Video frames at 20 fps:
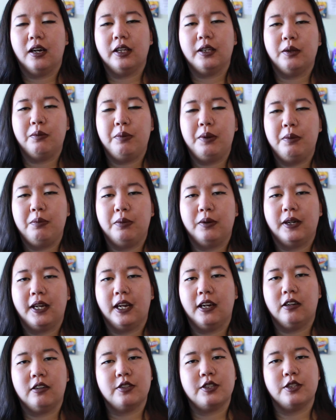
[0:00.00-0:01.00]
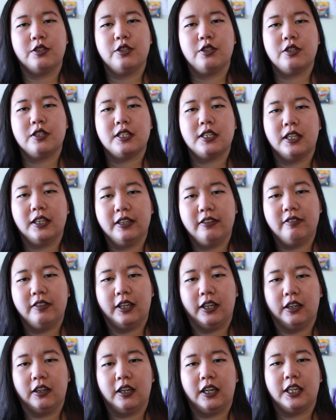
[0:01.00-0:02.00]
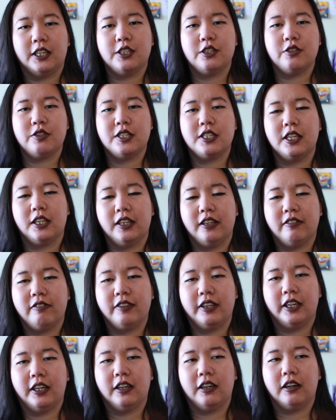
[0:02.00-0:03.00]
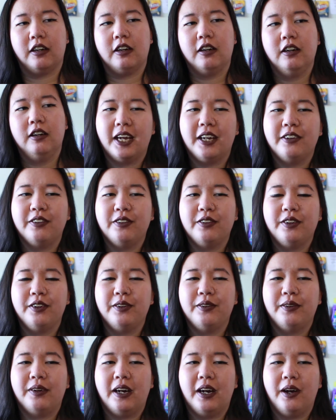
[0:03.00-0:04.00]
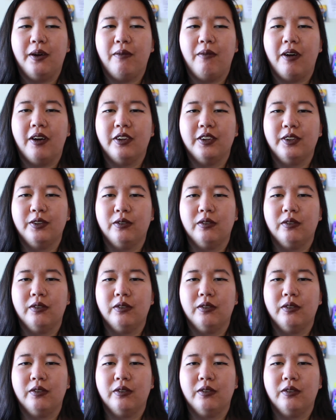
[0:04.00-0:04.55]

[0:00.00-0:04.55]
other people can also choose to live there. I chose to live there. I don't know how well the